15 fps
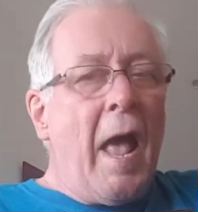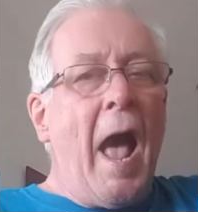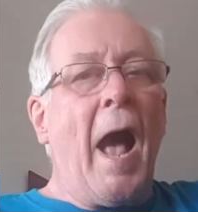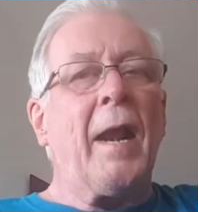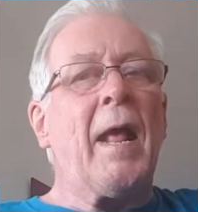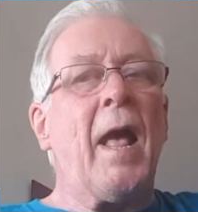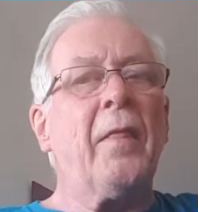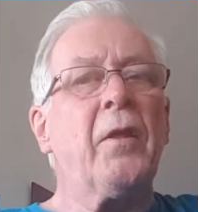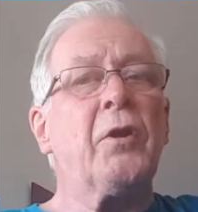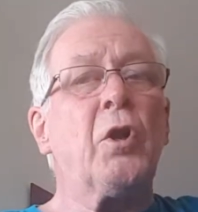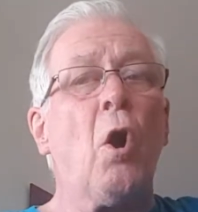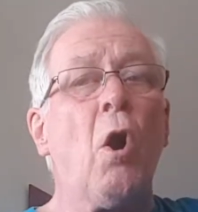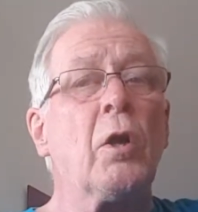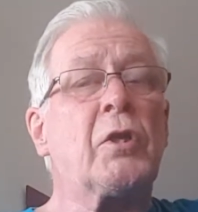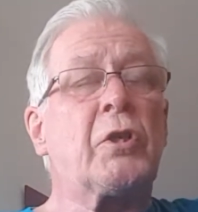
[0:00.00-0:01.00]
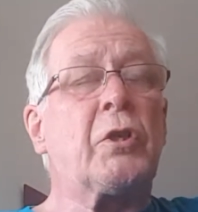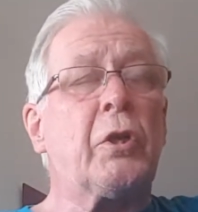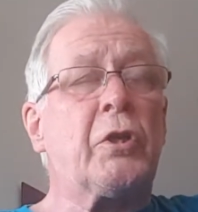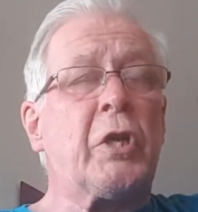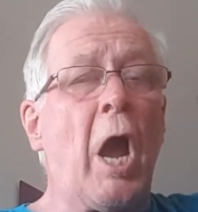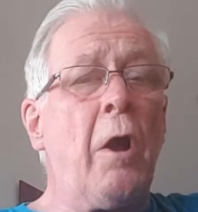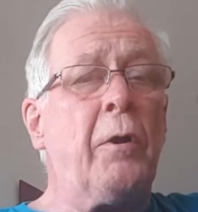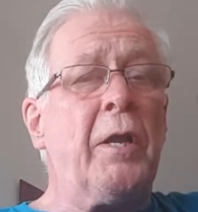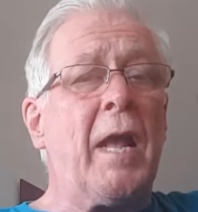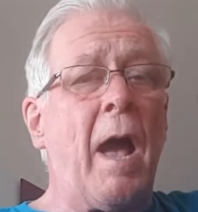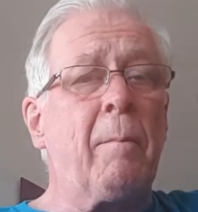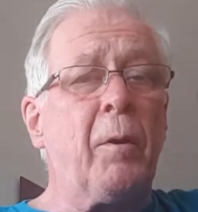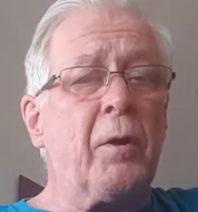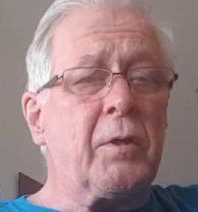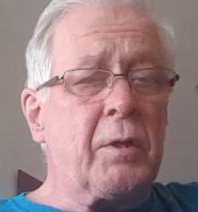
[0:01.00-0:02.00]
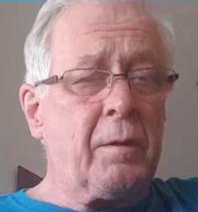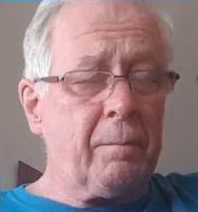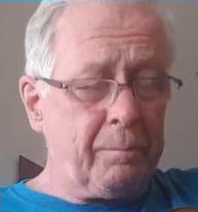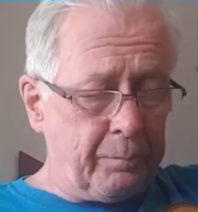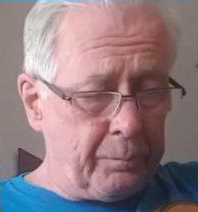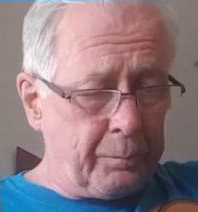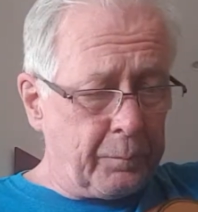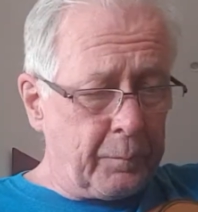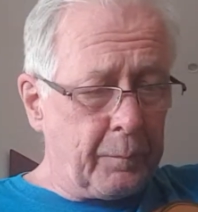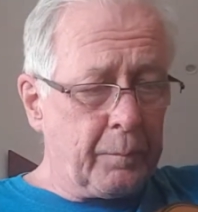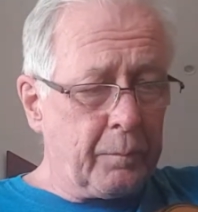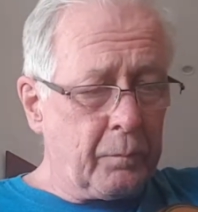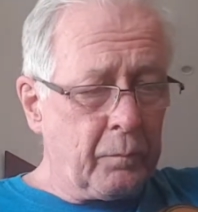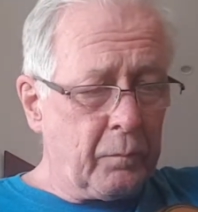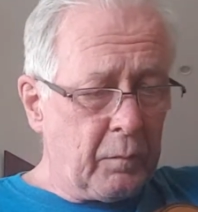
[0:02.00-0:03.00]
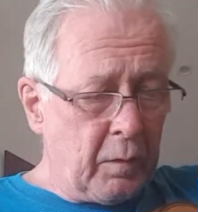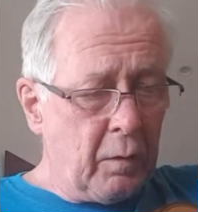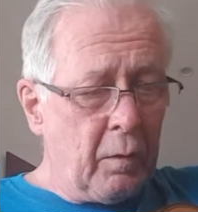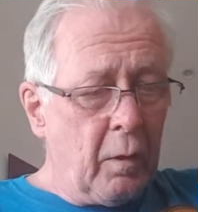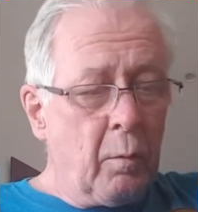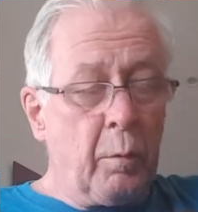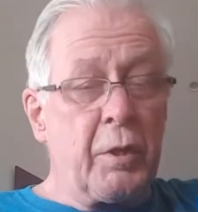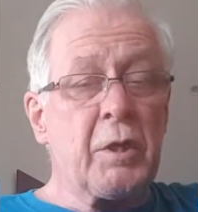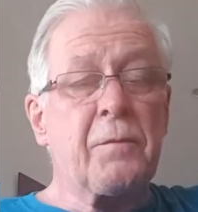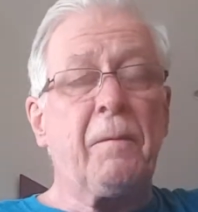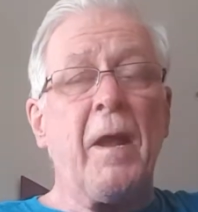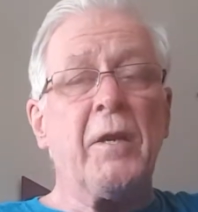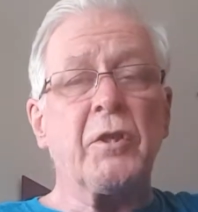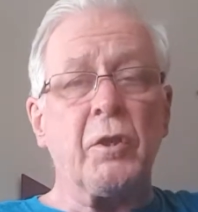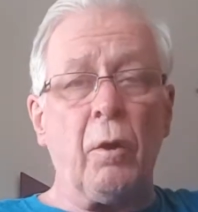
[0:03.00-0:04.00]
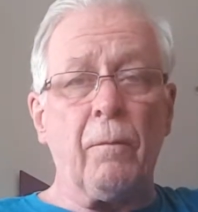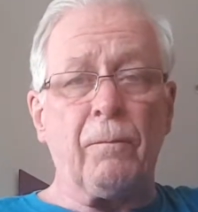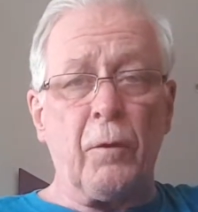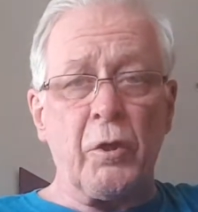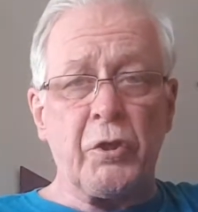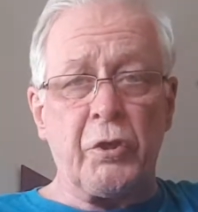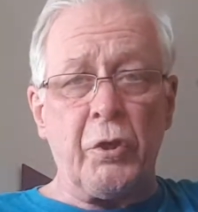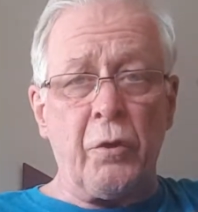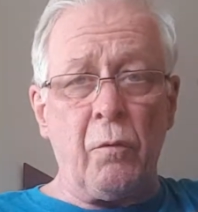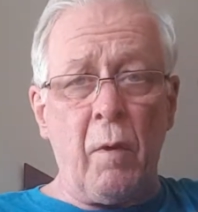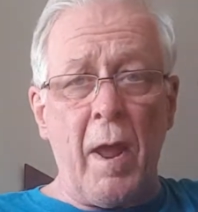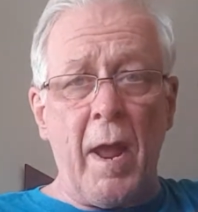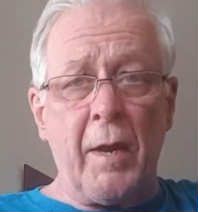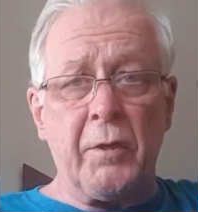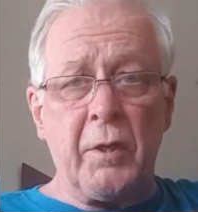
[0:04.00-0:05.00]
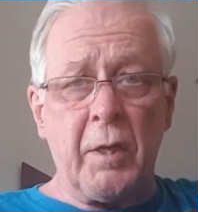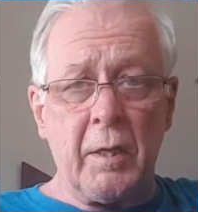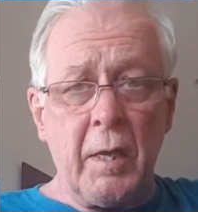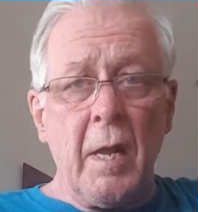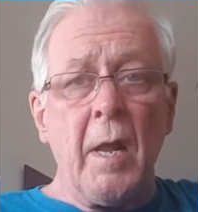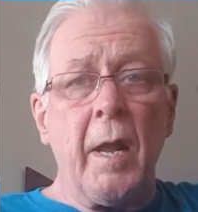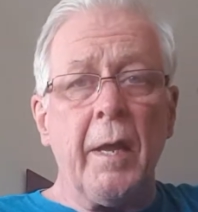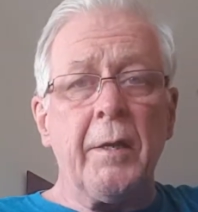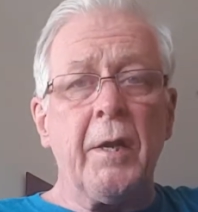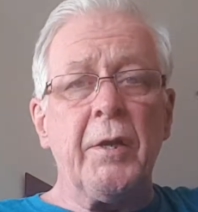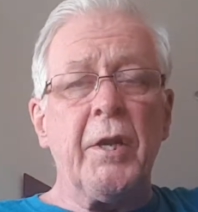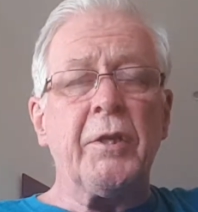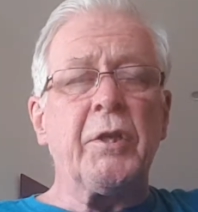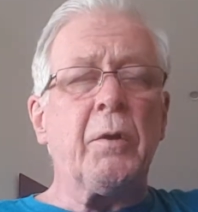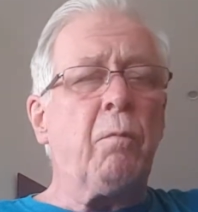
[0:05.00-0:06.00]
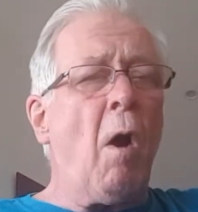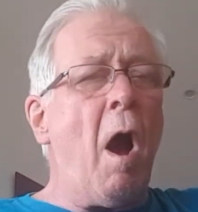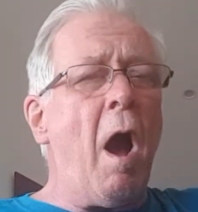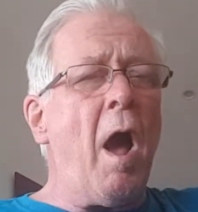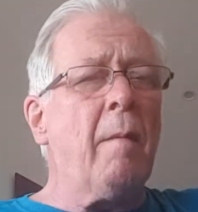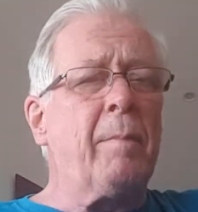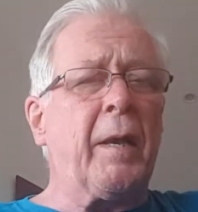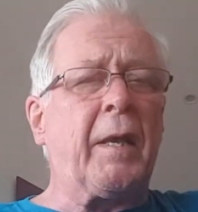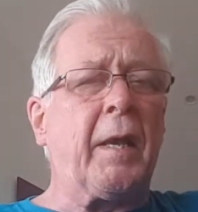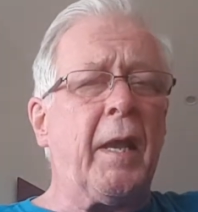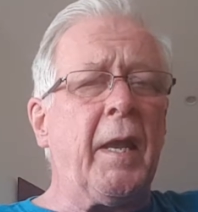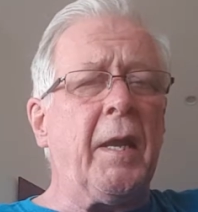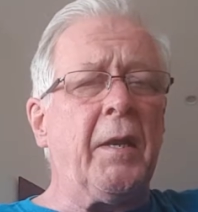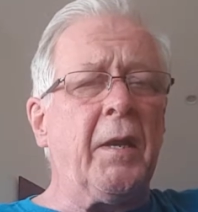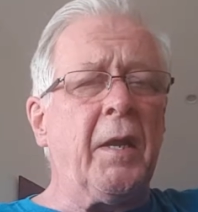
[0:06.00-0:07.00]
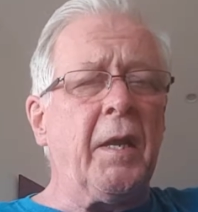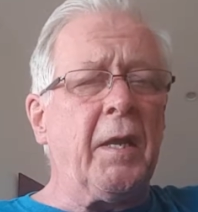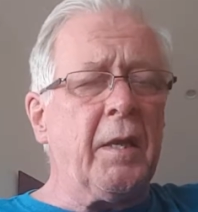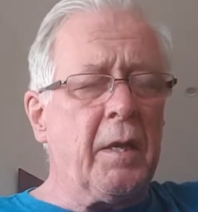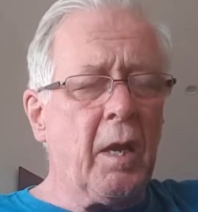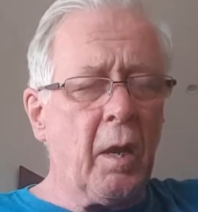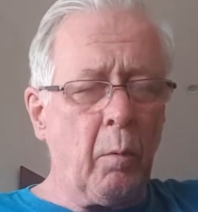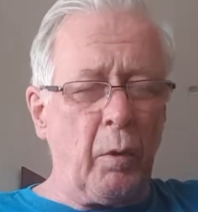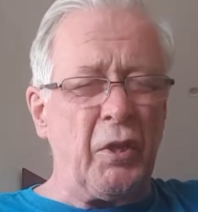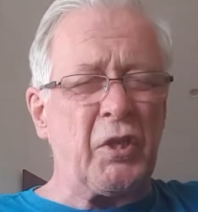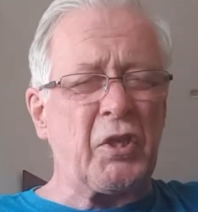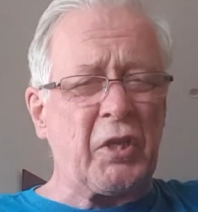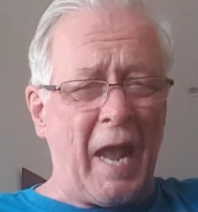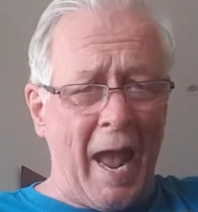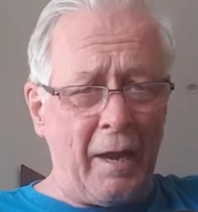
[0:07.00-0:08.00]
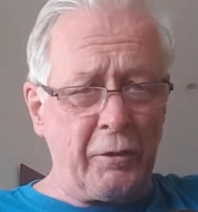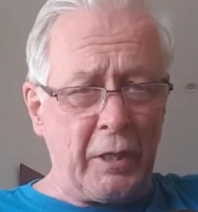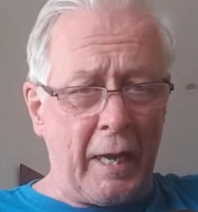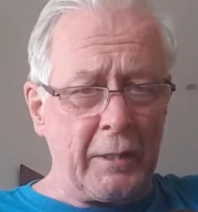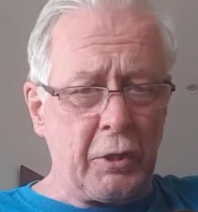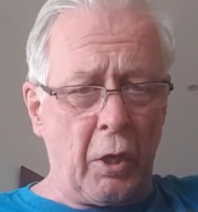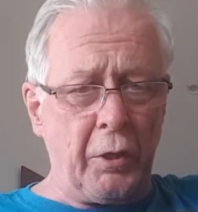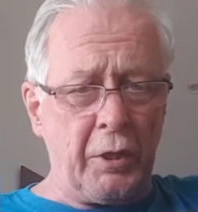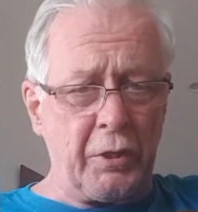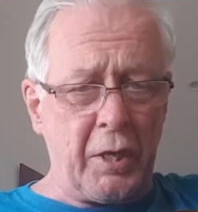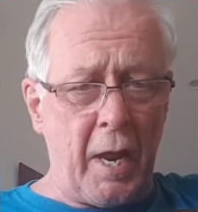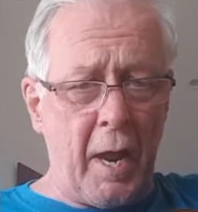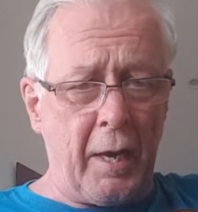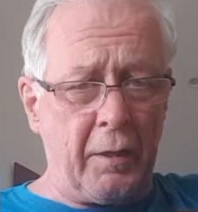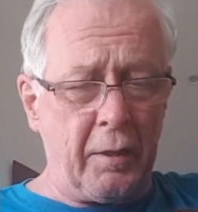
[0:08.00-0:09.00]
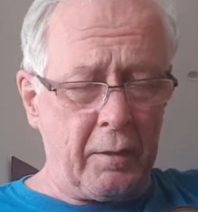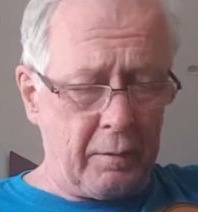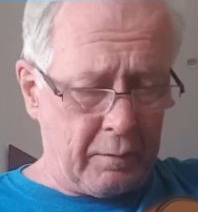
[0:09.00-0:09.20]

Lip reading: And at the door stood Tony Abbott, with his face all flushed and red, in a knitted wire bikini, with a scout hat on his head.